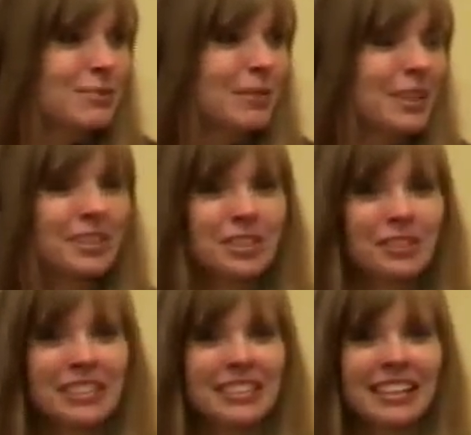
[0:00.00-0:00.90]
Mother
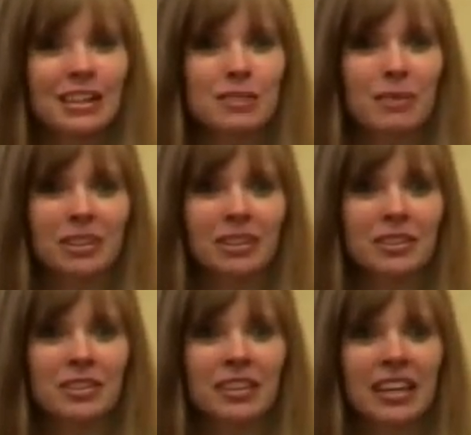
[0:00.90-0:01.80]
Teresa and Martin
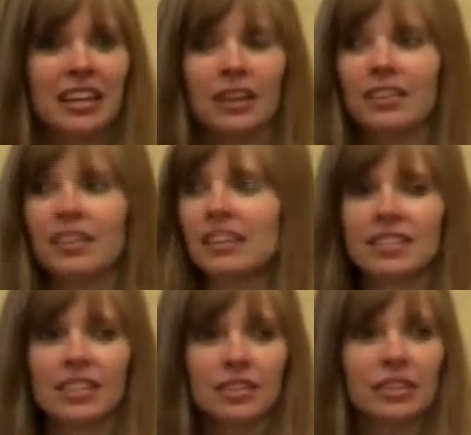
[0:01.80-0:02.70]
Luther King, are they
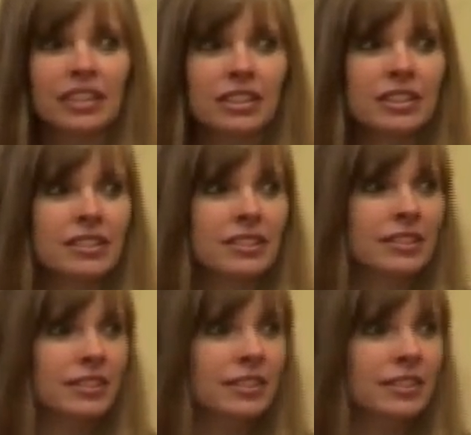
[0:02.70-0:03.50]
considered leaders?